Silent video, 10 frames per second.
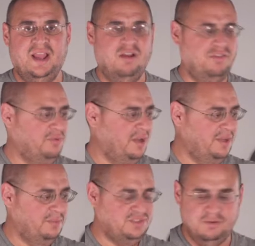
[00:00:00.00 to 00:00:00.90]
health
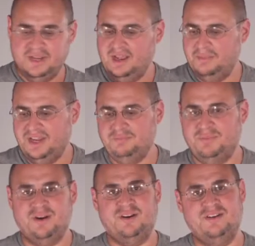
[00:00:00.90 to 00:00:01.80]
premiums, knowing how many
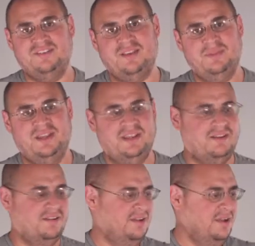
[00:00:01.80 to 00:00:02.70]
burgers I'm
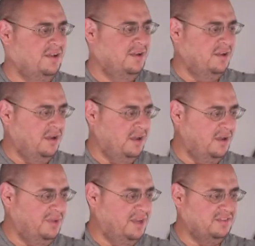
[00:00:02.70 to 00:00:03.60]
eating or
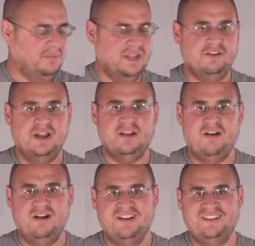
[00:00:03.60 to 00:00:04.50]
because of my credit
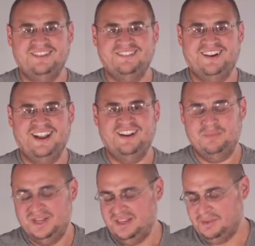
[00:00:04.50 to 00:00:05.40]
card, right?
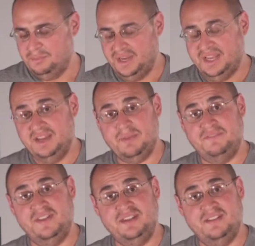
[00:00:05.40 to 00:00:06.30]
Or because I'm putting it in my
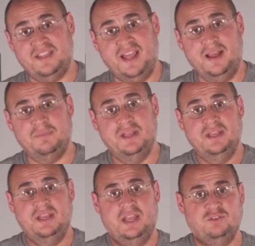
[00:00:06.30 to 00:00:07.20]
fitness app
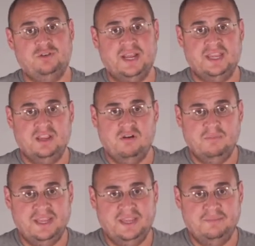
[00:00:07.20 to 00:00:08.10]
and tracking all
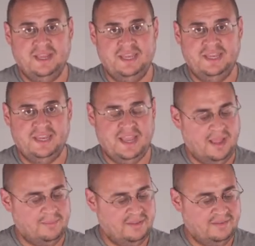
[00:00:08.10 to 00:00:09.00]
my eating
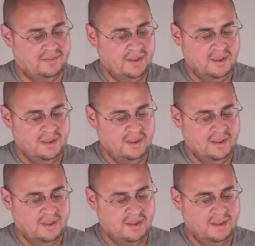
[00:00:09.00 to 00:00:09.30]
habits